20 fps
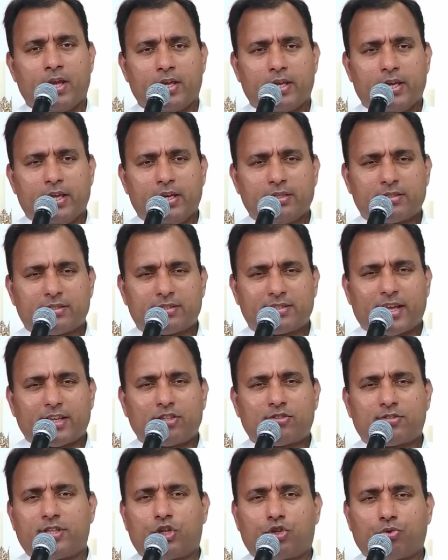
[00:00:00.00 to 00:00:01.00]
In such
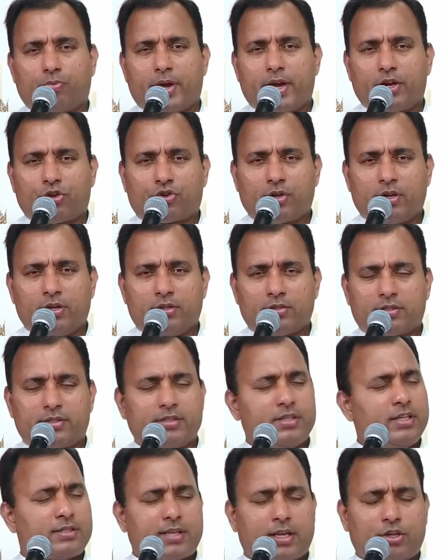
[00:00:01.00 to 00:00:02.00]
situations,
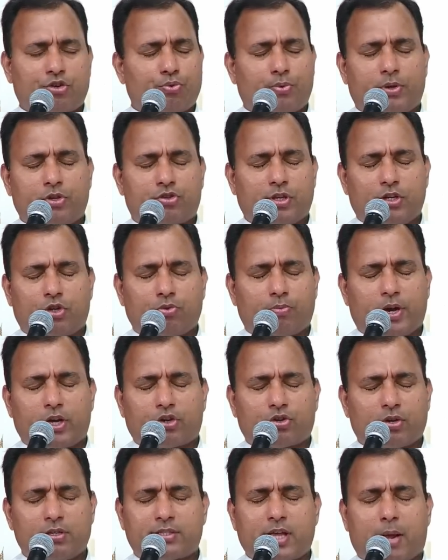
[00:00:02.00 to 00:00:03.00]
these
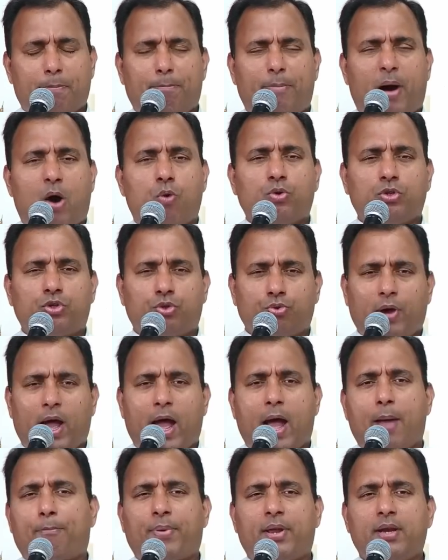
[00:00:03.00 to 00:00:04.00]
situations are bound to
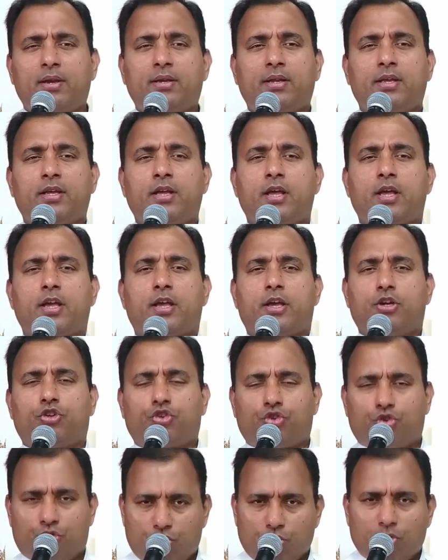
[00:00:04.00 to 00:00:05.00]
happen. It
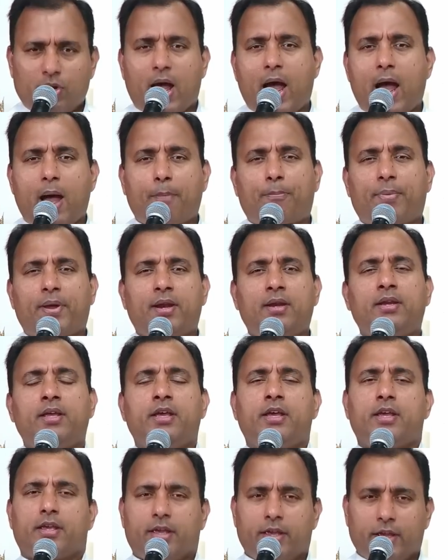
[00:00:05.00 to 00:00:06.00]
should happen.
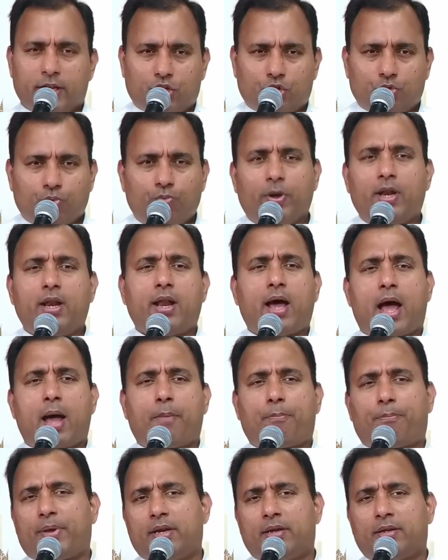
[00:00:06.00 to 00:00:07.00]
It will
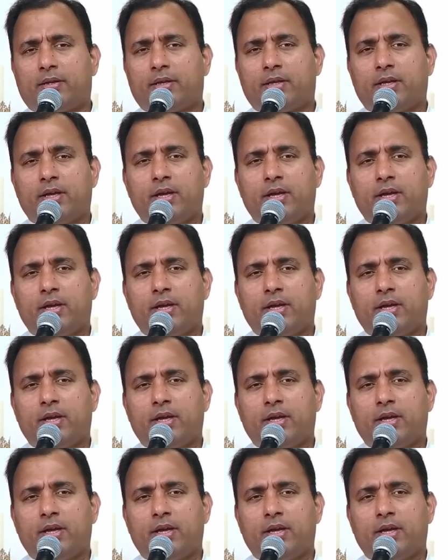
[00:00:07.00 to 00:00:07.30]
happen.